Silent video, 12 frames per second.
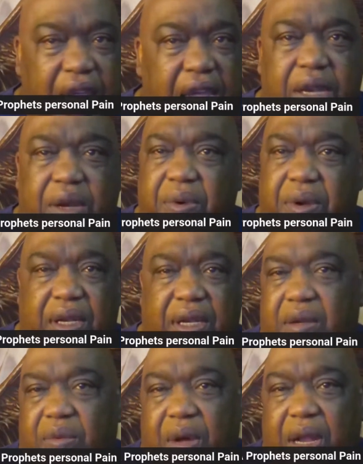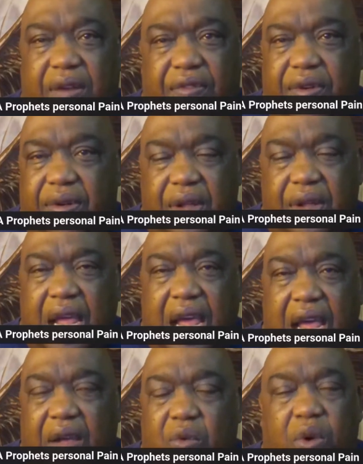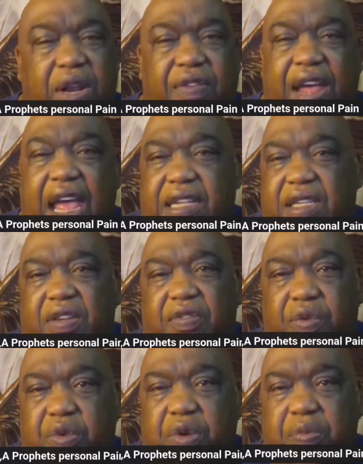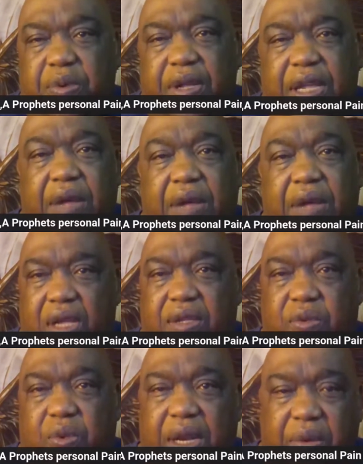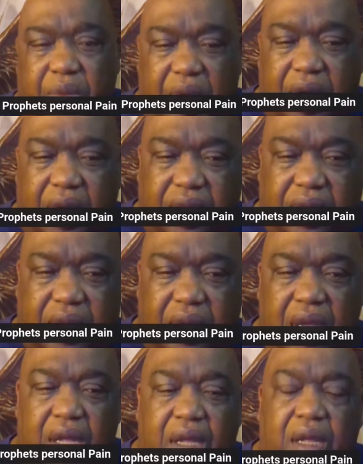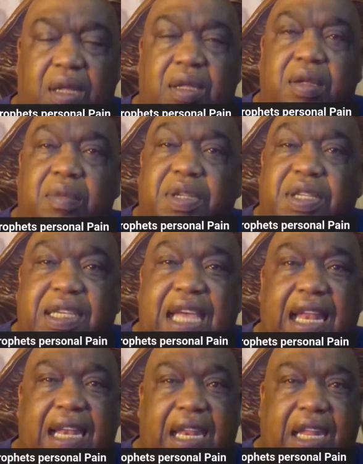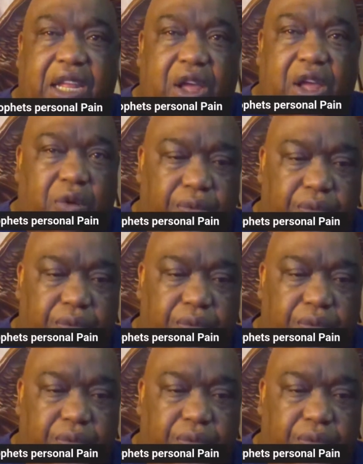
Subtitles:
ignorant, whatever adjective you want to put. It was what it was. But you got to let it go.